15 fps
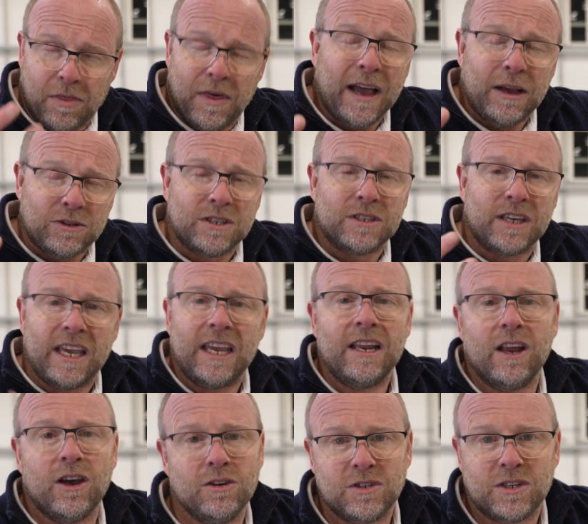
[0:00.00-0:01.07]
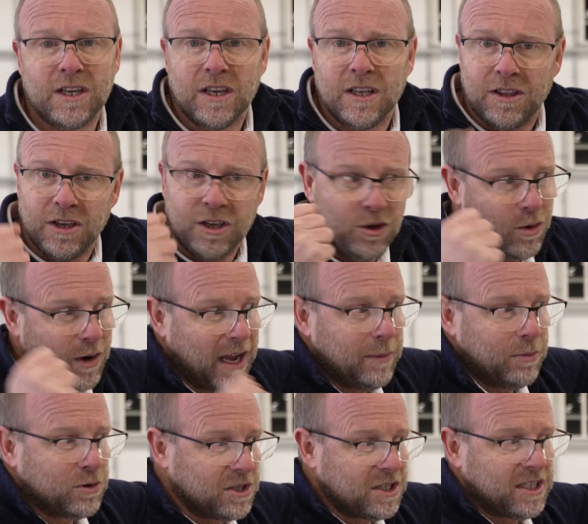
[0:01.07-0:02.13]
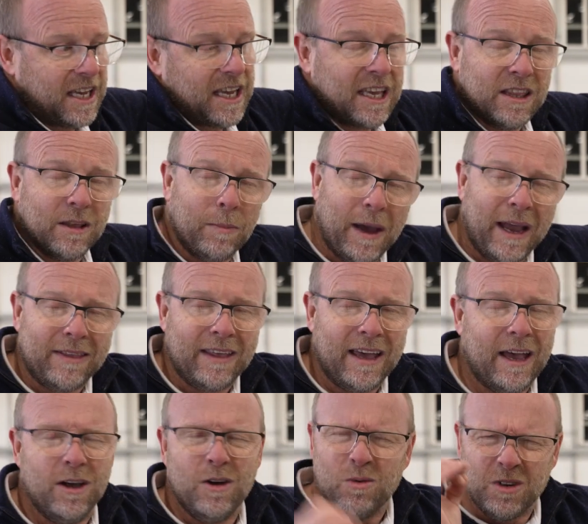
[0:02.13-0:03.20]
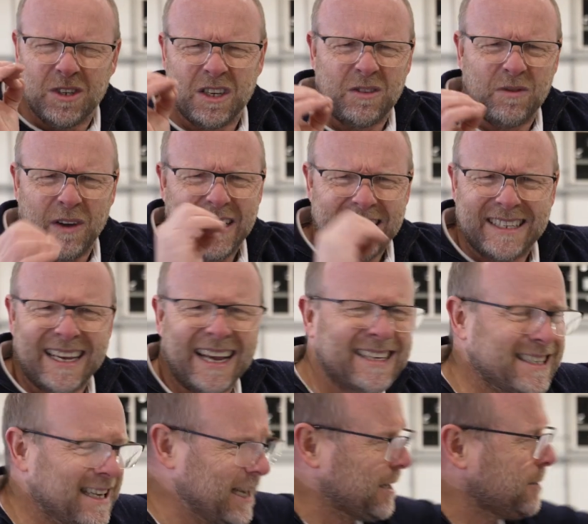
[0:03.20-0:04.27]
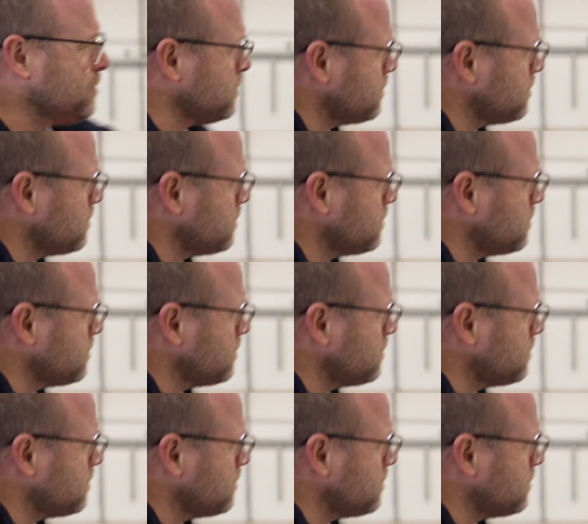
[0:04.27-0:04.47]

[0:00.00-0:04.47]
a thousand kilos that you're able to stick in the back there, which is fantastic.